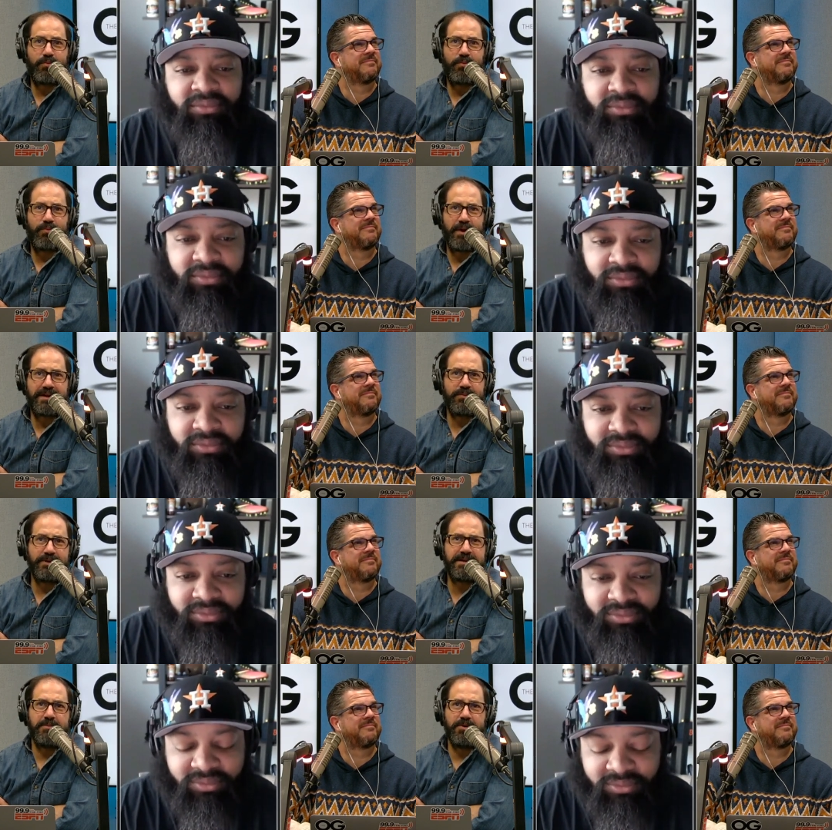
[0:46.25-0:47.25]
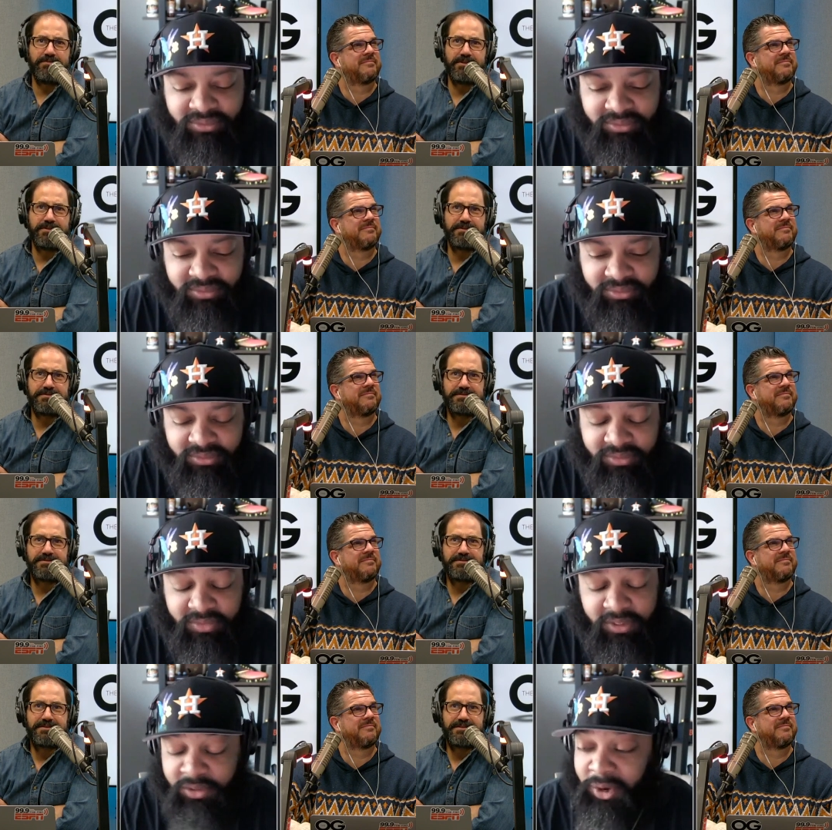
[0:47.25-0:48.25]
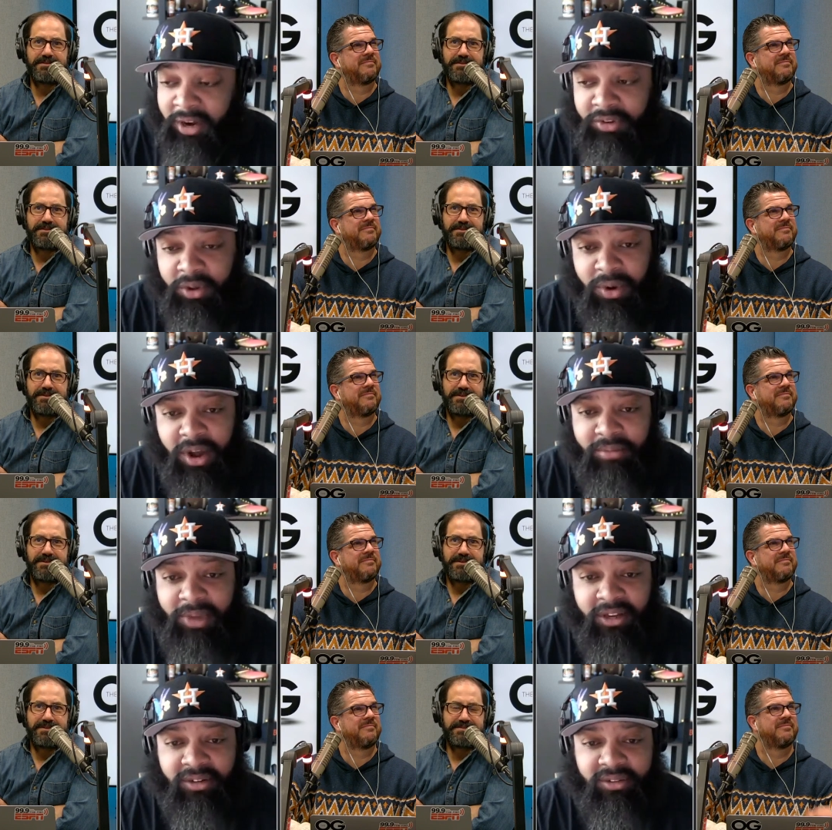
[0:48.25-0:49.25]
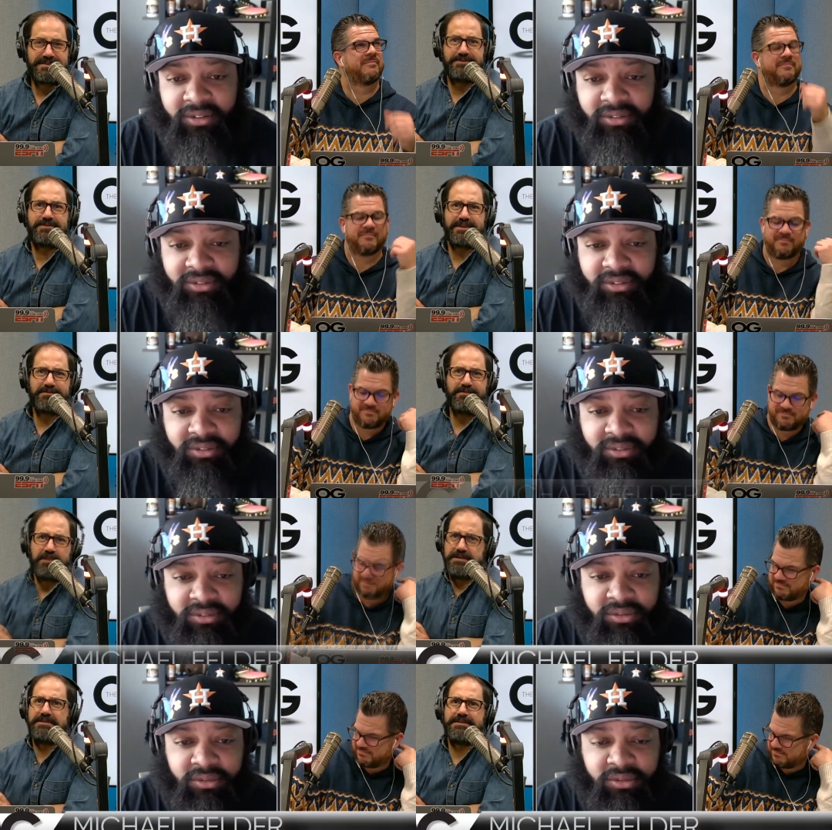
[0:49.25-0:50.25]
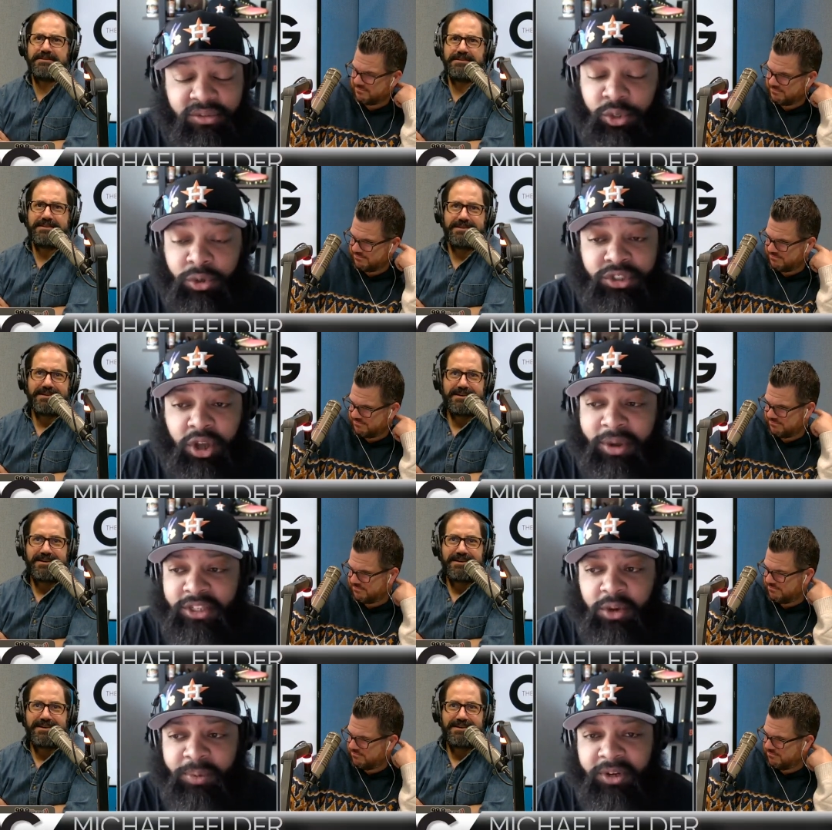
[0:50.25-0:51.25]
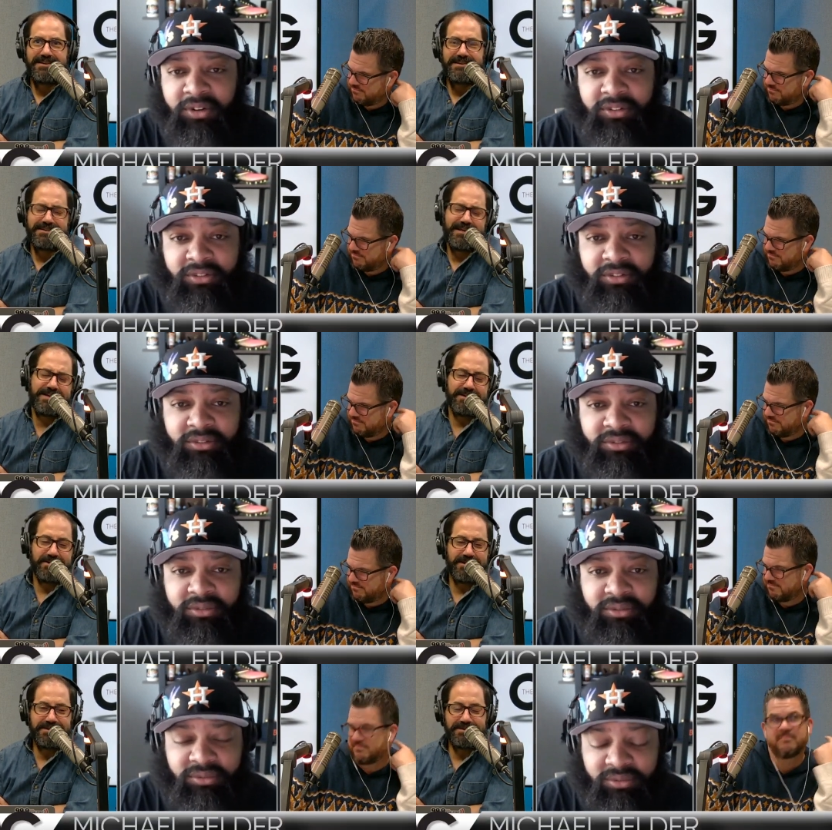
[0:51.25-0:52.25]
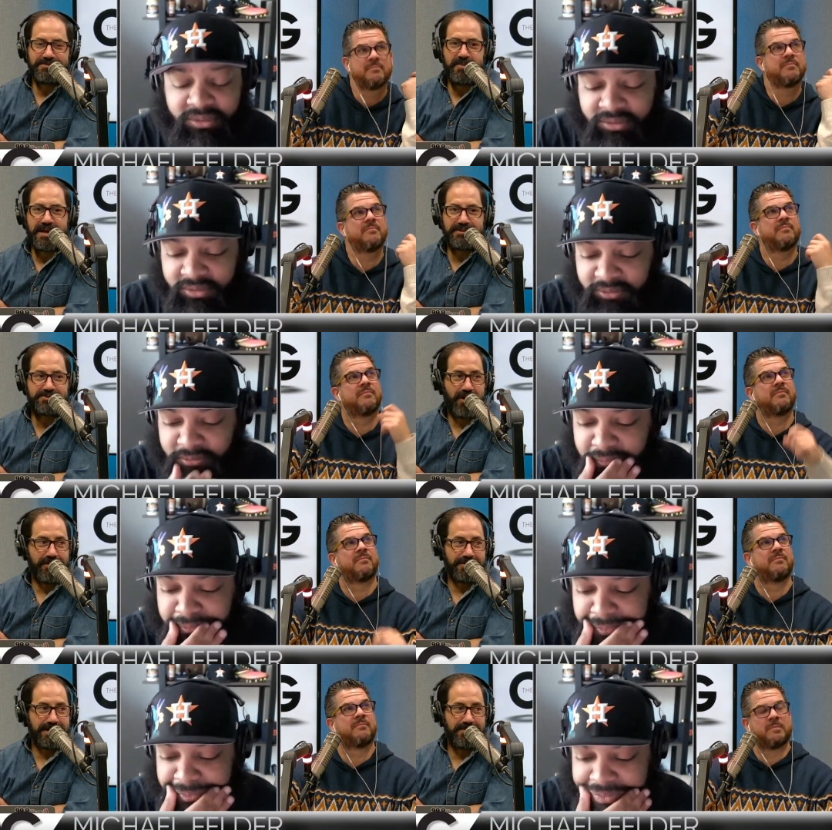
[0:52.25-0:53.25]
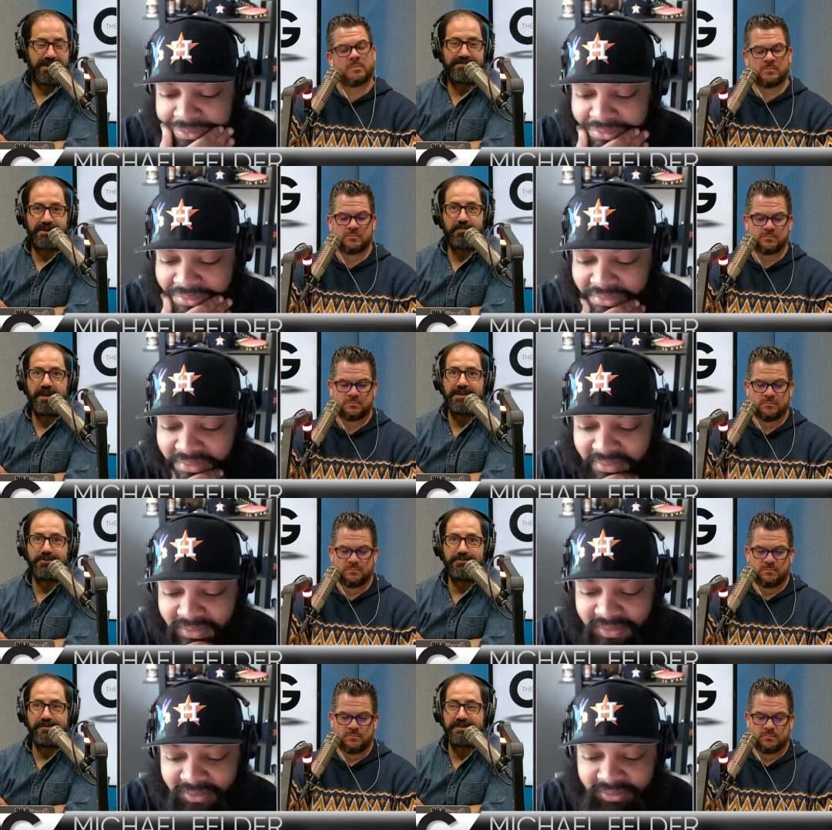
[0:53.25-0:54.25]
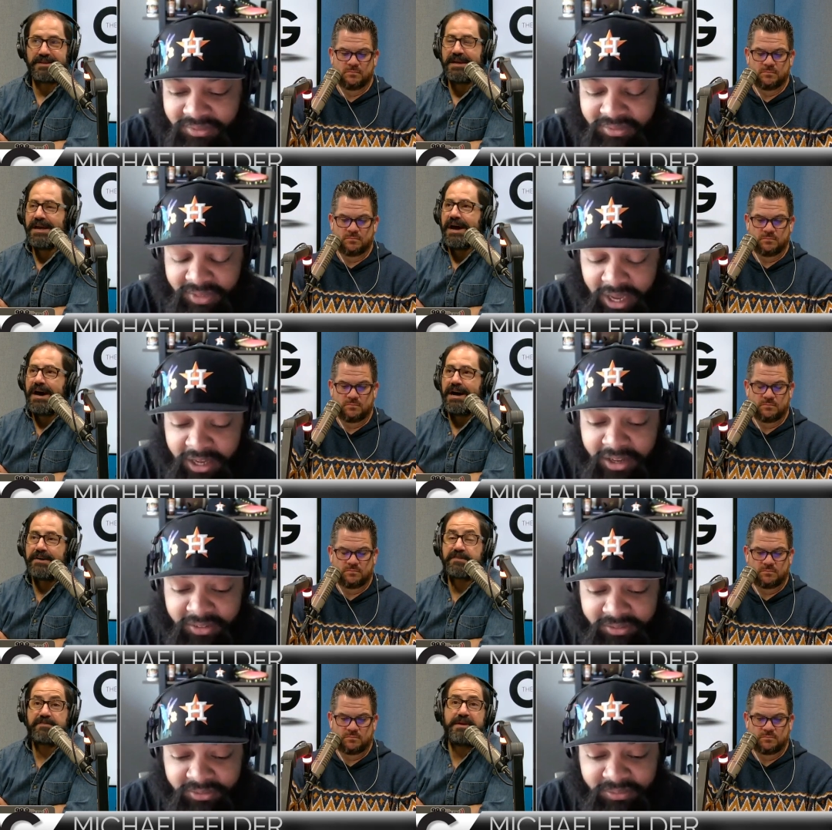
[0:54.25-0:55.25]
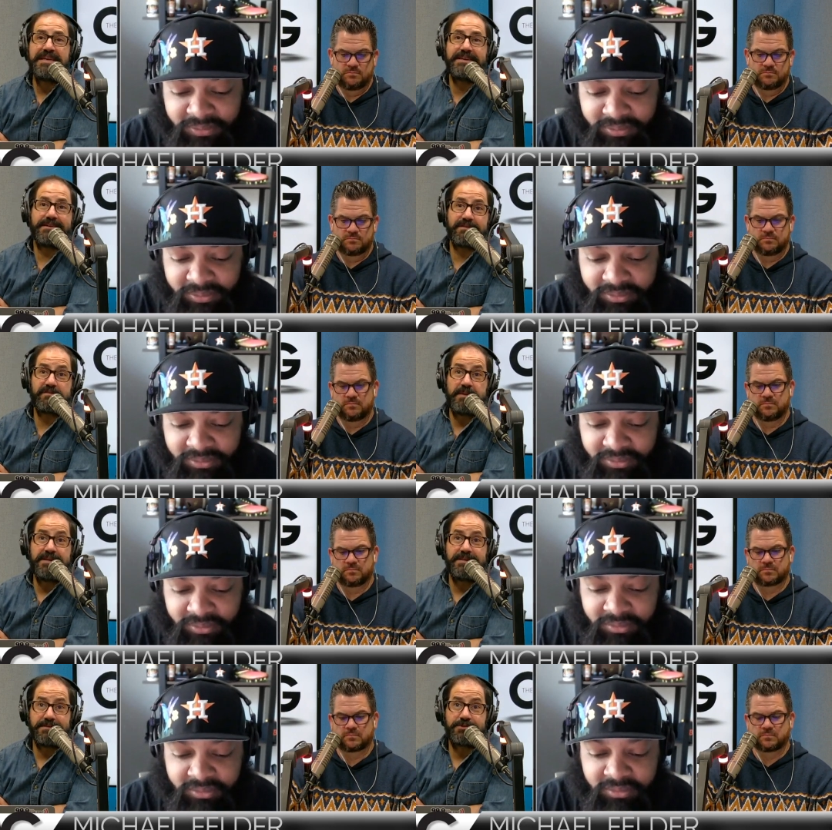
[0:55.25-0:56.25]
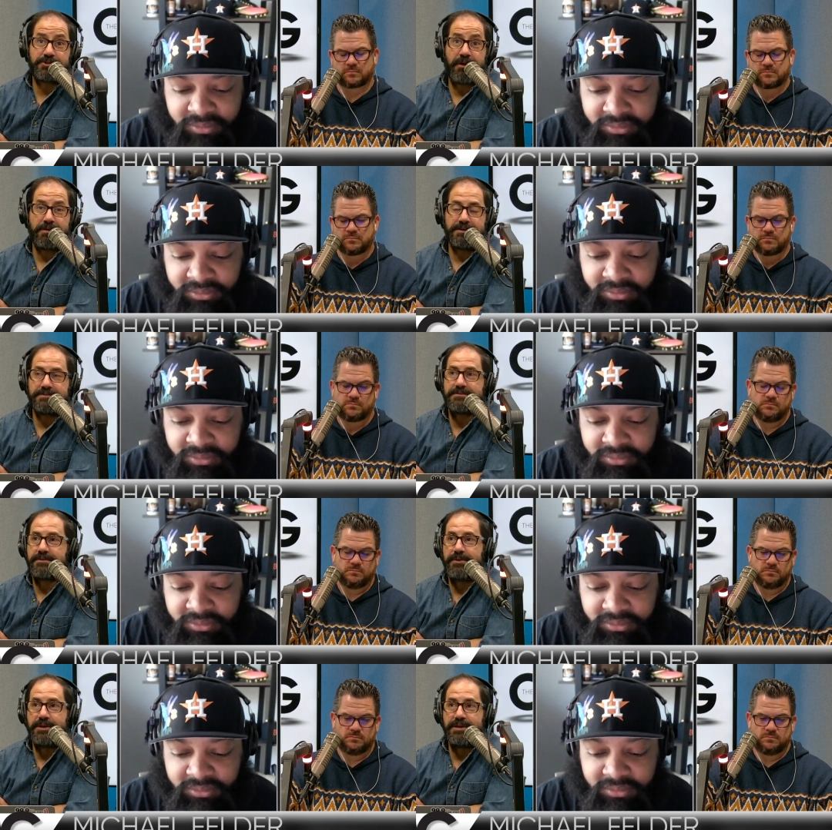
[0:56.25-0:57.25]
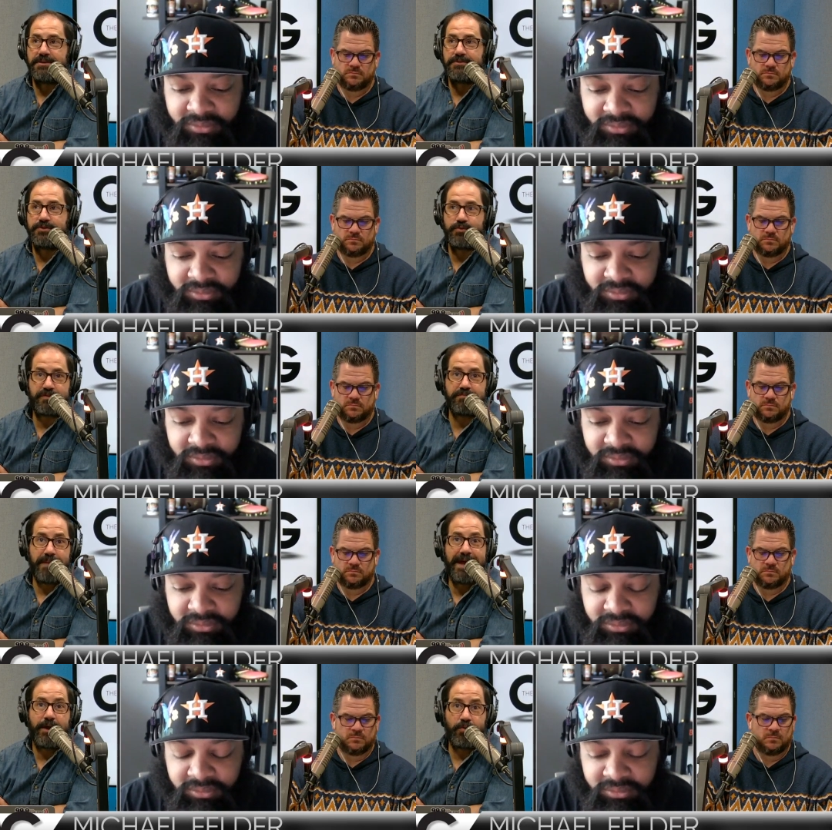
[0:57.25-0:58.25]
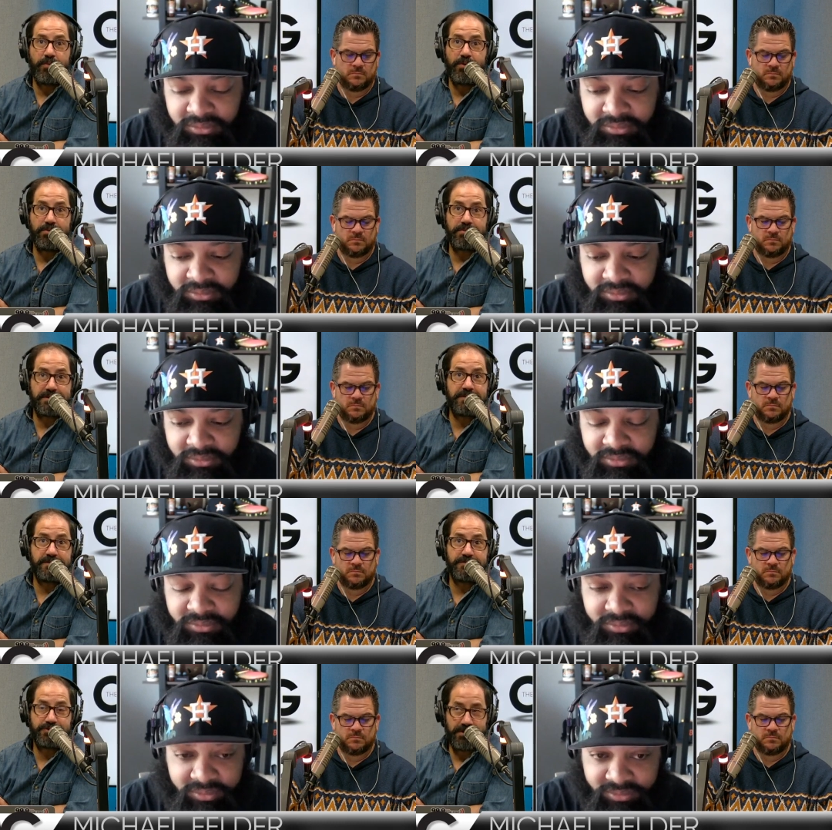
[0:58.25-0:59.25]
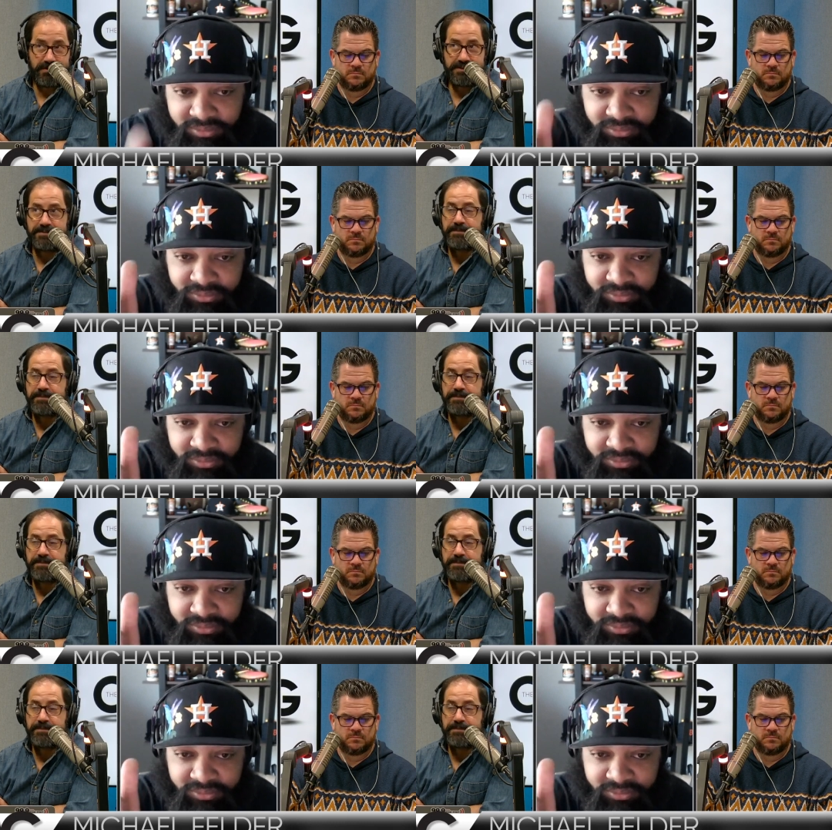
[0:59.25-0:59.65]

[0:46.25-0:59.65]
Speaker 1: When can we come over? Whatever you want, man. This sounds like fun. Doors always open. I know, I know. You're back in Charlotte now. I'm gonna have to go pay you a visit. Uh, yeah. Speaking speaking of Charlotte, the Duke's Mayo Bowl is in Charlotte.